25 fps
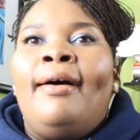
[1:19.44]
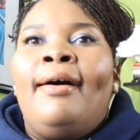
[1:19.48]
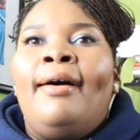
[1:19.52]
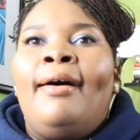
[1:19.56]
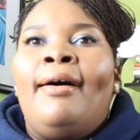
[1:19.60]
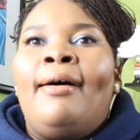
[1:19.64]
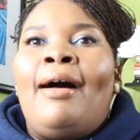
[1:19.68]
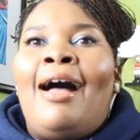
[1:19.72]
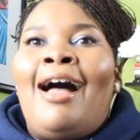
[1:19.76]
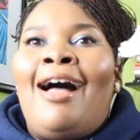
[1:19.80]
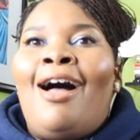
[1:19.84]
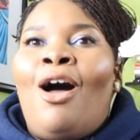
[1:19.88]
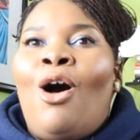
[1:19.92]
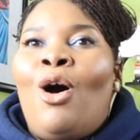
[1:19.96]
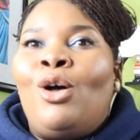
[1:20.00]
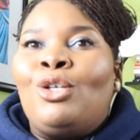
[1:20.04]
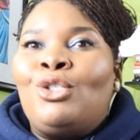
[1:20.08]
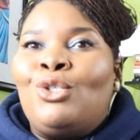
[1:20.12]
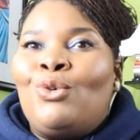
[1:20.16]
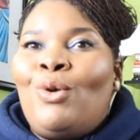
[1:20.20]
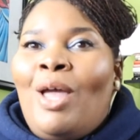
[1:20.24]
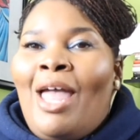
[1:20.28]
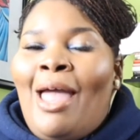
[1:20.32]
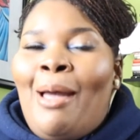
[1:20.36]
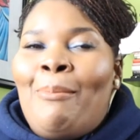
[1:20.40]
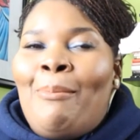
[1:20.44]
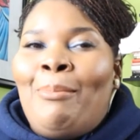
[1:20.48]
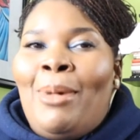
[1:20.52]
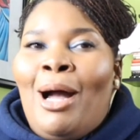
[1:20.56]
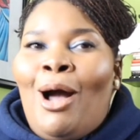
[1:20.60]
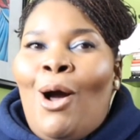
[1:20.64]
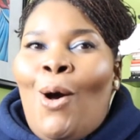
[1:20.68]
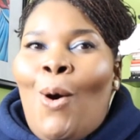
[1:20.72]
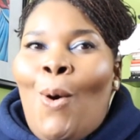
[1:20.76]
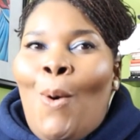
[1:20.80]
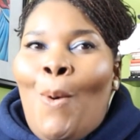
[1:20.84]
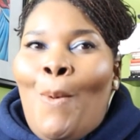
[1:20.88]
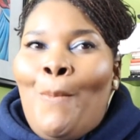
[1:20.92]
I also had my
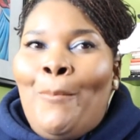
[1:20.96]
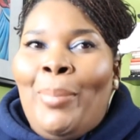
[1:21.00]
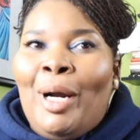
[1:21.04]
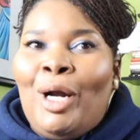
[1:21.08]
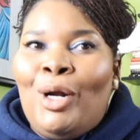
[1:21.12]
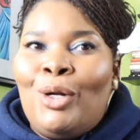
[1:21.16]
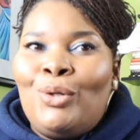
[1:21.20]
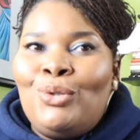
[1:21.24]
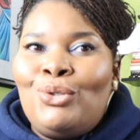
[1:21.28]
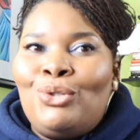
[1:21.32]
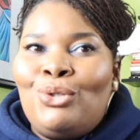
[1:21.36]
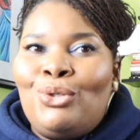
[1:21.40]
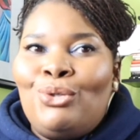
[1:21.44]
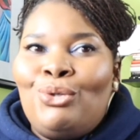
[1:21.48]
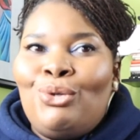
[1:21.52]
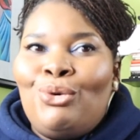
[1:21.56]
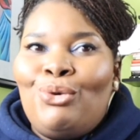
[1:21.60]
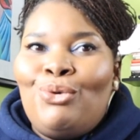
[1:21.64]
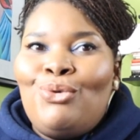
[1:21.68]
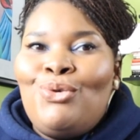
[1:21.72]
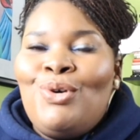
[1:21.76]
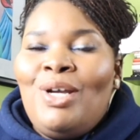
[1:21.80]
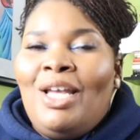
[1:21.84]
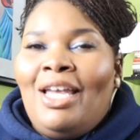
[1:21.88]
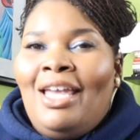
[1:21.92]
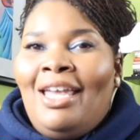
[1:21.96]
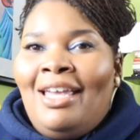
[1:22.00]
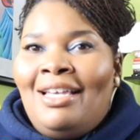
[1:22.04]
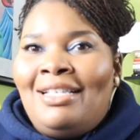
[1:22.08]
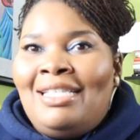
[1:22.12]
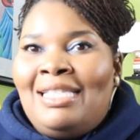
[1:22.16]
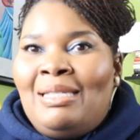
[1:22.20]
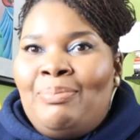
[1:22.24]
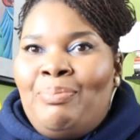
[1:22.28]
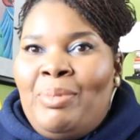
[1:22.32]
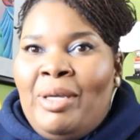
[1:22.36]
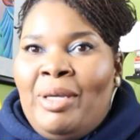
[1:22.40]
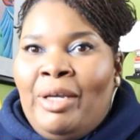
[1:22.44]
own personal
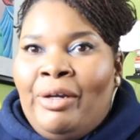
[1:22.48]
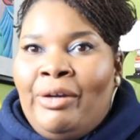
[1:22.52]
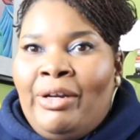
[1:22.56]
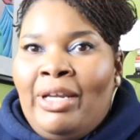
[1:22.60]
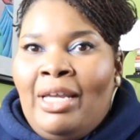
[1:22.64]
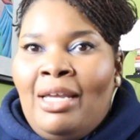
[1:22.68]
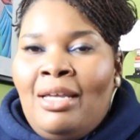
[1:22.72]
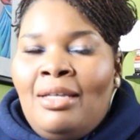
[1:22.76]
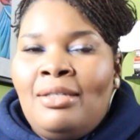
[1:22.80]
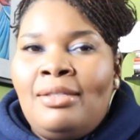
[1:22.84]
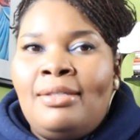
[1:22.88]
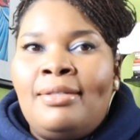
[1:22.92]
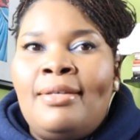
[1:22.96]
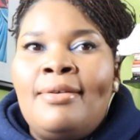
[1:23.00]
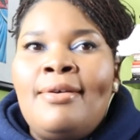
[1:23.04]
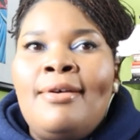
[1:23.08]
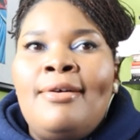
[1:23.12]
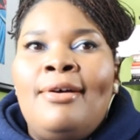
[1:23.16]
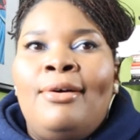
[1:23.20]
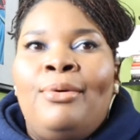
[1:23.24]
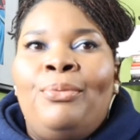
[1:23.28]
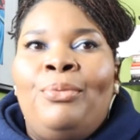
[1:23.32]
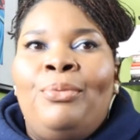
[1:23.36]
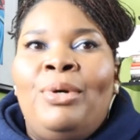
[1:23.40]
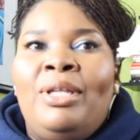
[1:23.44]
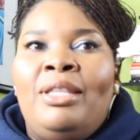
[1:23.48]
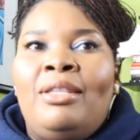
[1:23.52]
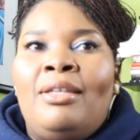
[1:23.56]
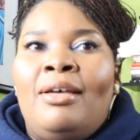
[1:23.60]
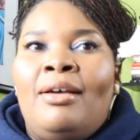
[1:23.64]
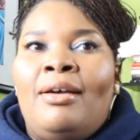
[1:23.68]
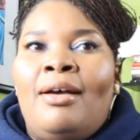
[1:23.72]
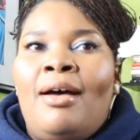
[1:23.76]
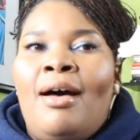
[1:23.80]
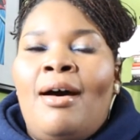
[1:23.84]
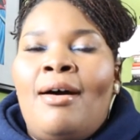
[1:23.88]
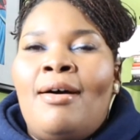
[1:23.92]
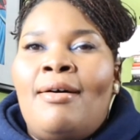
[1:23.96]
experience with
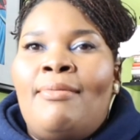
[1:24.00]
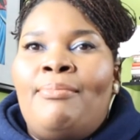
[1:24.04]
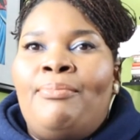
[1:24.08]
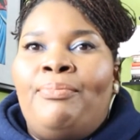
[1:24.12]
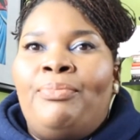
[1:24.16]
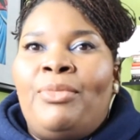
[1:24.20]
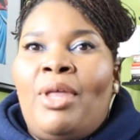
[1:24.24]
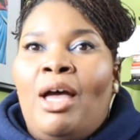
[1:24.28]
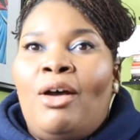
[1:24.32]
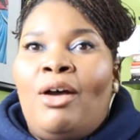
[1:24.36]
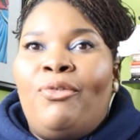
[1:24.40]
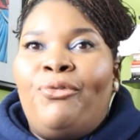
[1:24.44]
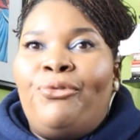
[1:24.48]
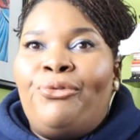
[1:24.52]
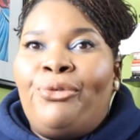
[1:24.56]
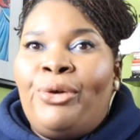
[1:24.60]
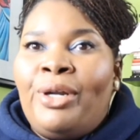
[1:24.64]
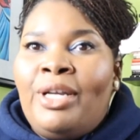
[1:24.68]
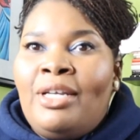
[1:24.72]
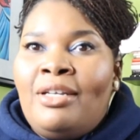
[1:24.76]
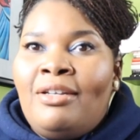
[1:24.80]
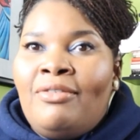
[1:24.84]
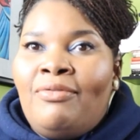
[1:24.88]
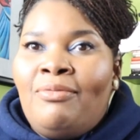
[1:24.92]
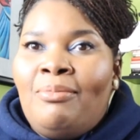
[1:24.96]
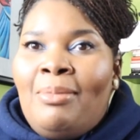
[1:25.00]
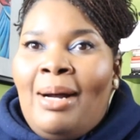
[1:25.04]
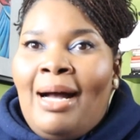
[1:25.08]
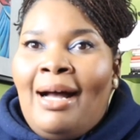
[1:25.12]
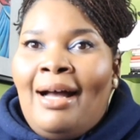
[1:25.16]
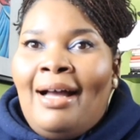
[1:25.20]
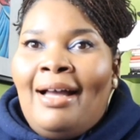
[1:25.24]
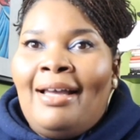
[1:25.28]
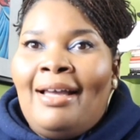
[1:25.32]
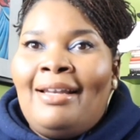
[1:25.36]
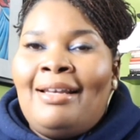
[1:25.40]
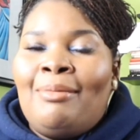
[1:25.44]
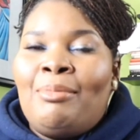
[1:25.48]
a friend of
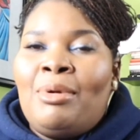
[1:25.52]
mine.